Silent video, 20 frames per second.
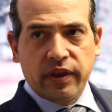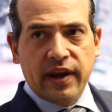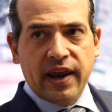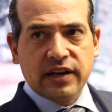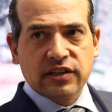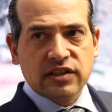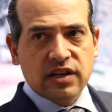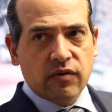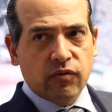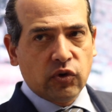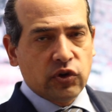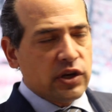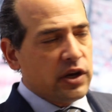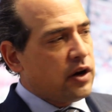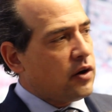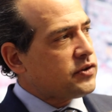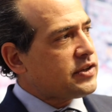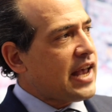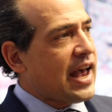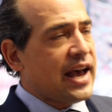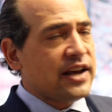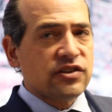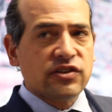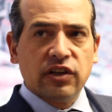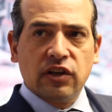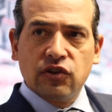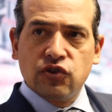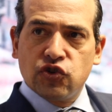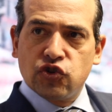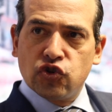over the next several years
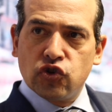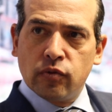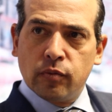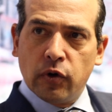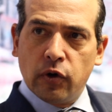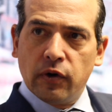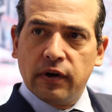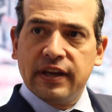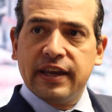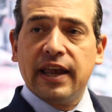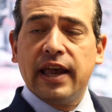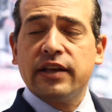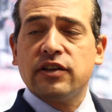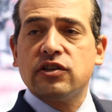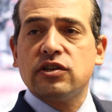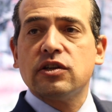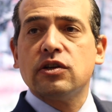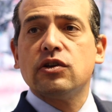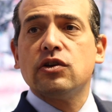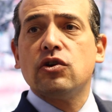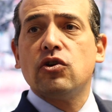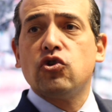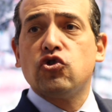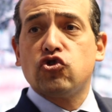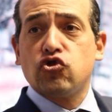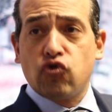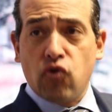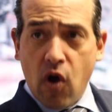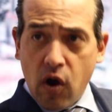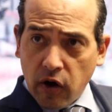as the consumer gets
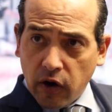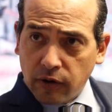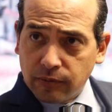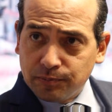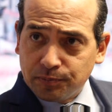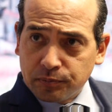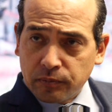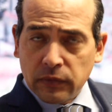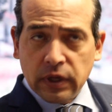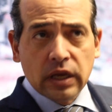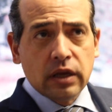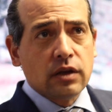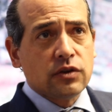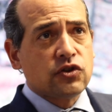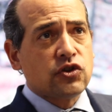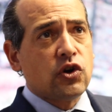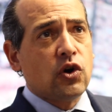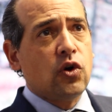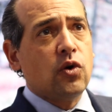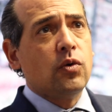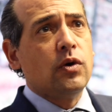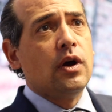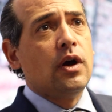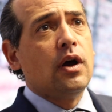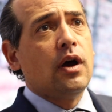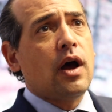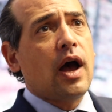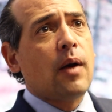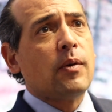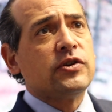stronger.
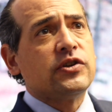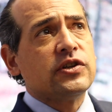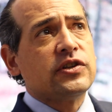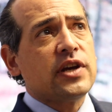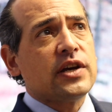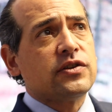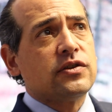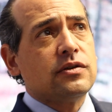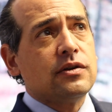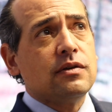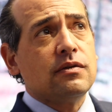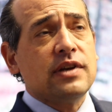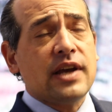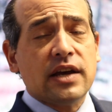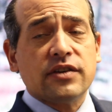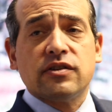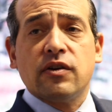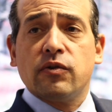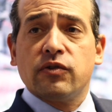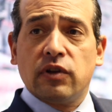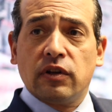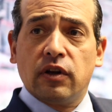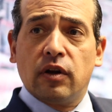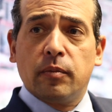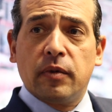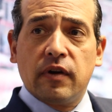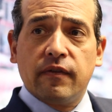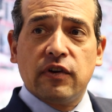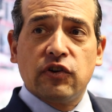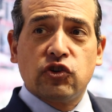So I would suggest to you, yes,
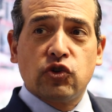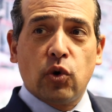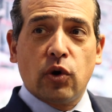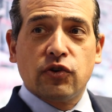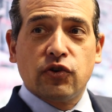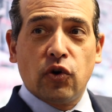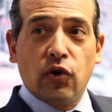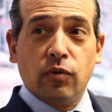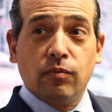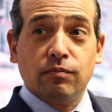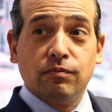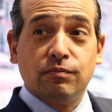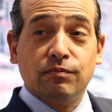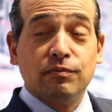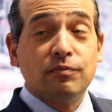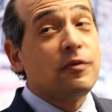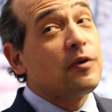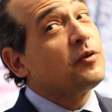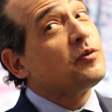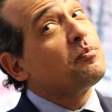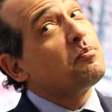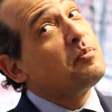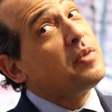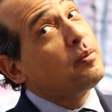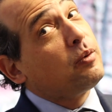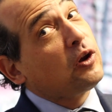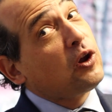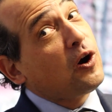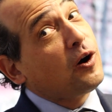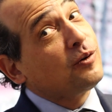there's a little bit of a short-term
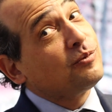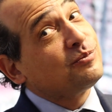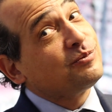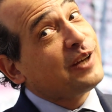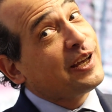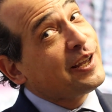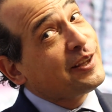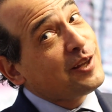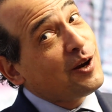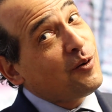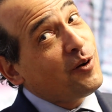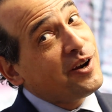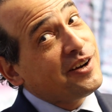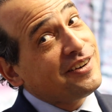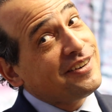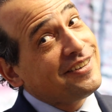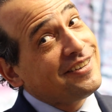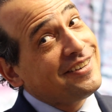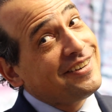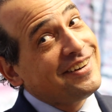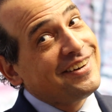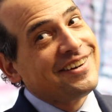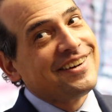bipolar. I get that right?